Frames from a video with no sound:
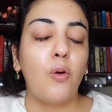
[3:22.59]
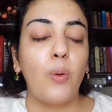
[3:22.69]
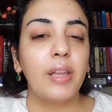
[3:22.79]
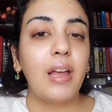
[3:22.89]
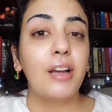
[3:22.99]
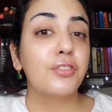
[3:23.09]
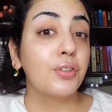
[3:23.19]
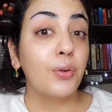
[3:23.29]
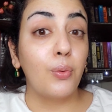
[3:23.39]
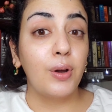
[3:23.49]
whether i
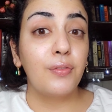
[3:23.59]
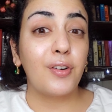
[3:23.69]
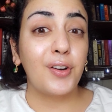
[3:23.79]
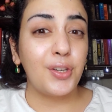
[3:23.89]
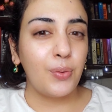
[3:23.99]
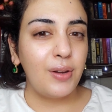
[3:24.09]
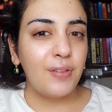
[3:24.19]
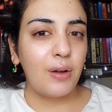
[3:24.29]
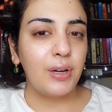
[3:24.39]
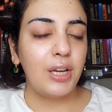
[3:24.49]
should go in for a dewy
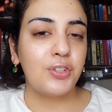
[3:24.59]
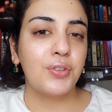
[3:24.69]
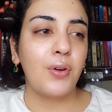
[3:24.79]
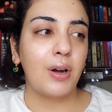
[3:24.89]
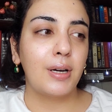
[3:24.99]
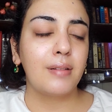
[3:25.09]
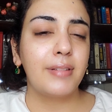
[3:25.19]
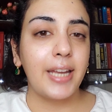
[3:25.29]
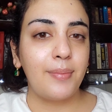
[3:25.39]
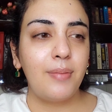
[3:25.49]
foundation or a
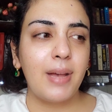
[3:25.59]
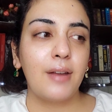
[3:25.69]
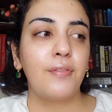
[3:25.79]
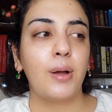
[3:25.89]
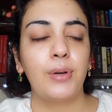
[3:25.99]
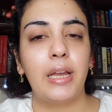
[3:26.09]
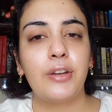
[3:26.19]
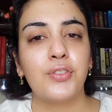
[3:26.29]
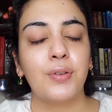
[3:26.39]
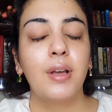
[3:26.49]
demi matte
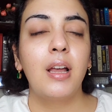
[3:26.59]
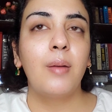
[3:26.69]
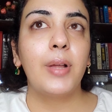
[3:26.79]
foundation